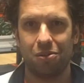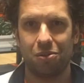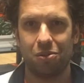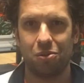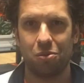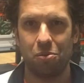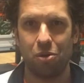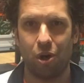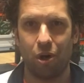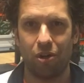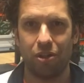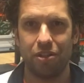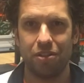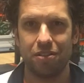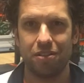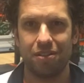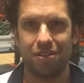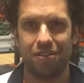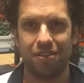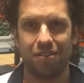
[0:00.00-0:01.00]
To be
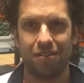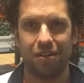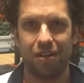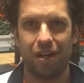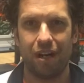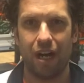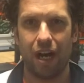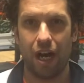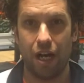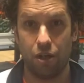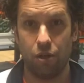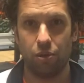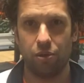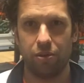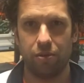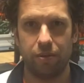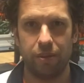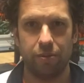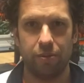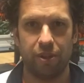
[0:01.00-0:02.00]
honest, I don't
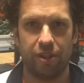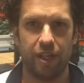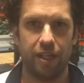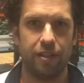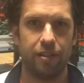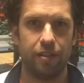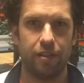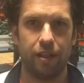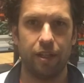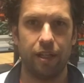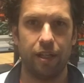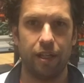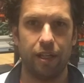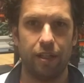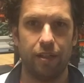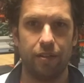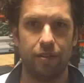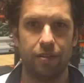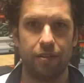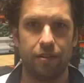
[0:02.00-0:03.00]
agree with that,
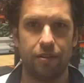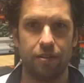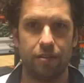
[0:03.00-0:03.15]
and